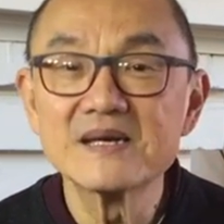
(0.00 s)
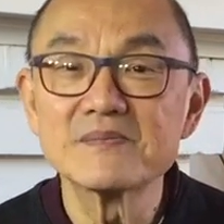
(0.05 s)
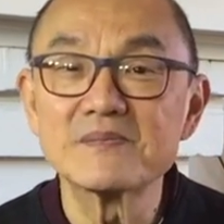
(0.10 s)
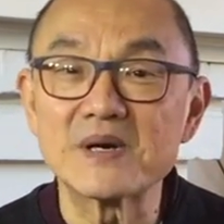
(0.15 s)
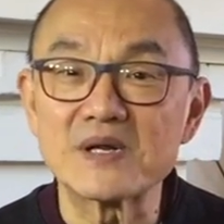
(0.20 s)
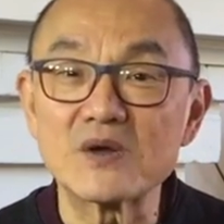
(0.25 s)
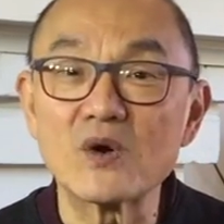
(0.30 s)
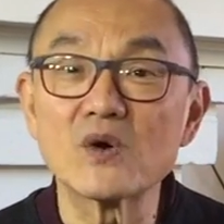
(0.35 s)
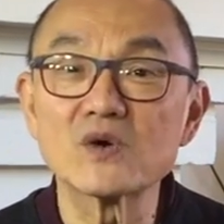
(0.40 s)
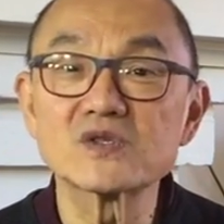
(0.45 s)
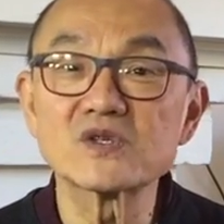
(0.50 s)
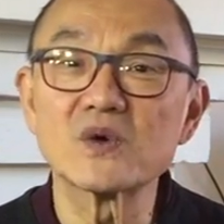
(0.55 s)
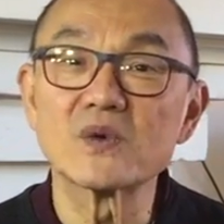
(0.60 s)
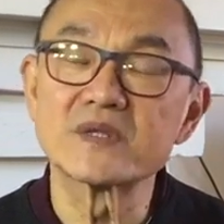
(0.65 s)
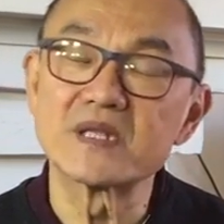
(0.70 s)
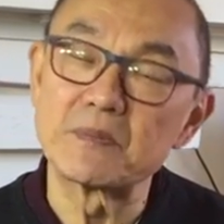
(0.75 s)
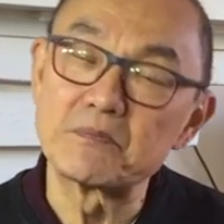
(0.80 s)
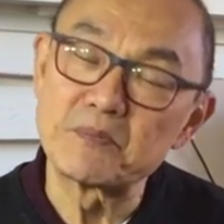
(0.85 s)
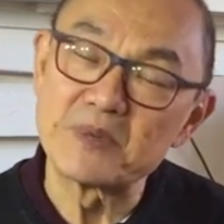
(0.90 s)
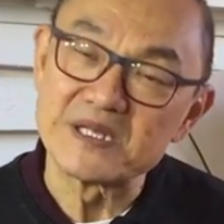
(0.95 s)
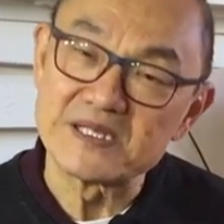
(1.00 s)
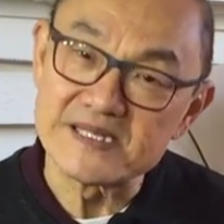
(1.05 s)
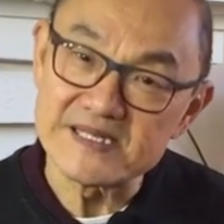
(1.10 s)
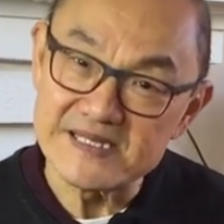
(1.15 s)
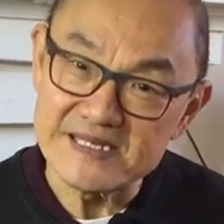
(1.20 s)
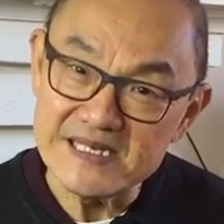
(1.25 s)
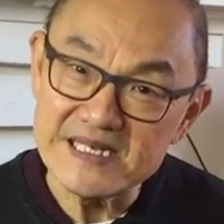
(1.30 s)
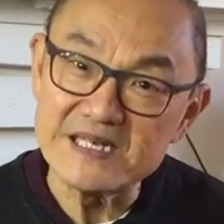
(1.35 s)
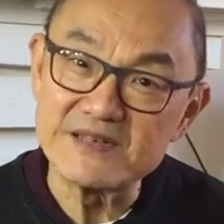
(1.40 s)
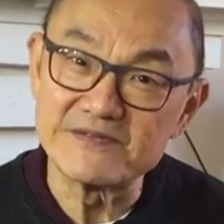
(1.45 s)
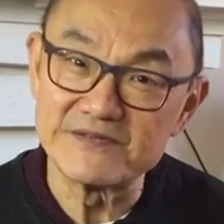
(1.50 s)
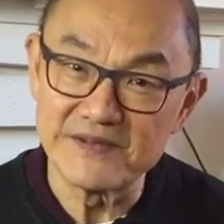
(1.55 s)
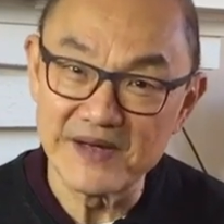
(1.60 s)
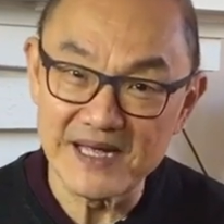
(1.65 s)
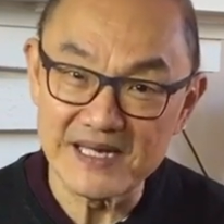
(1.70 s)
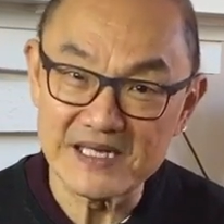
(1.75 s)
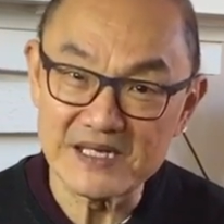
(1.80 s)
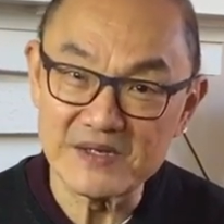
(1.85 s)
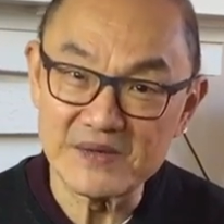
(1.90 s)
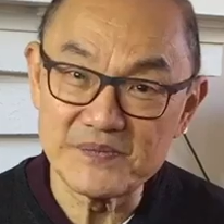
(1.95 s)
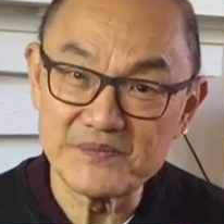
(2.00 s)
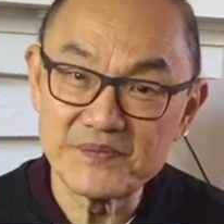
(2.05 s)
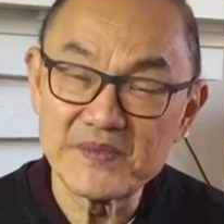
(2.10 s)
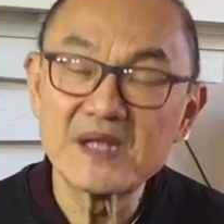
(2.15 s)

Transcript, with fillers: but also on the perceived value.